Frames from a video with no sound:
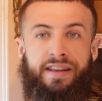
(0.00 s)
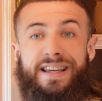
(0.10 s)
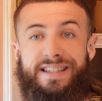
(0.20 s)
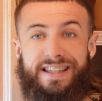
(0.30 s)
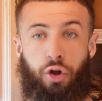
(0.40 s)

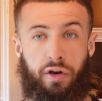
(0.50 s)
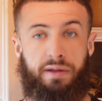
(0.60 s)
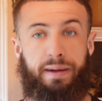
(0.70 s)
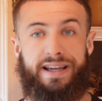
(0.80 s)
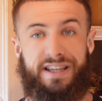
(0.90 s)
This not
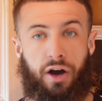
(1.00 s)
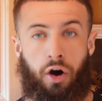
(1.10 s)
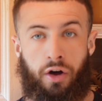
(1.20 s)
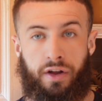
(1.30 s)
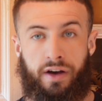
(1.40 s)
only makes it
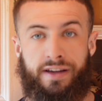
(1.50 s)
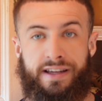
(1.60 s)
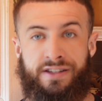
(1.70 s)
harder